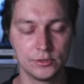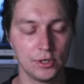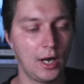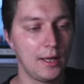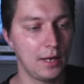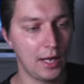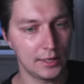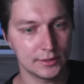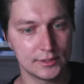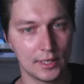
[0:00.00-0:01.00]
So I
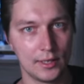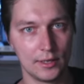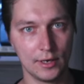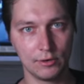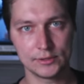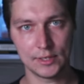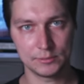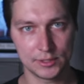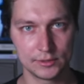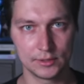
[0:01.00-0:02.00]
understand that there are some
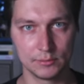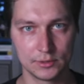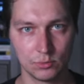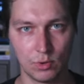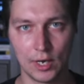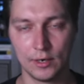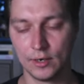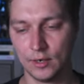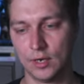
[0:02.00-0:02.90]
systems when